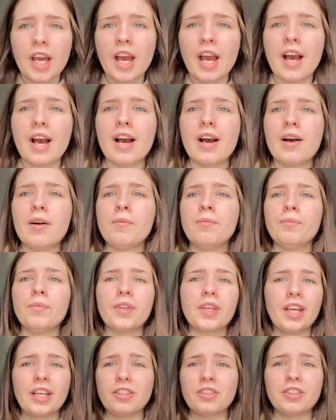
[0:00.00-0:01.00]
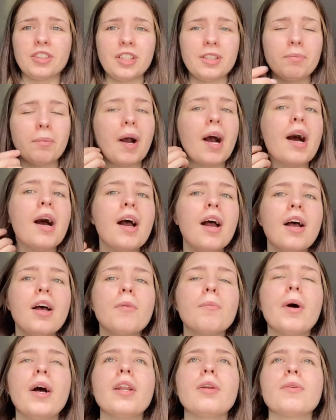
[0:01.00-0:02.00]
it just didn't matter.
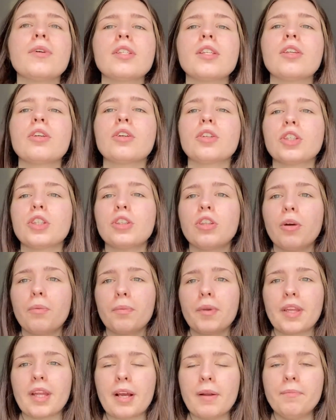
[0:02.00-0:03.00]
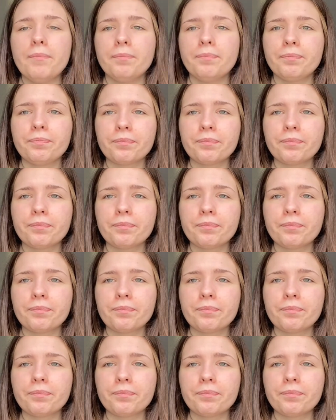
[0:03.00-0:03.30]
But anyways, so she stopped me there,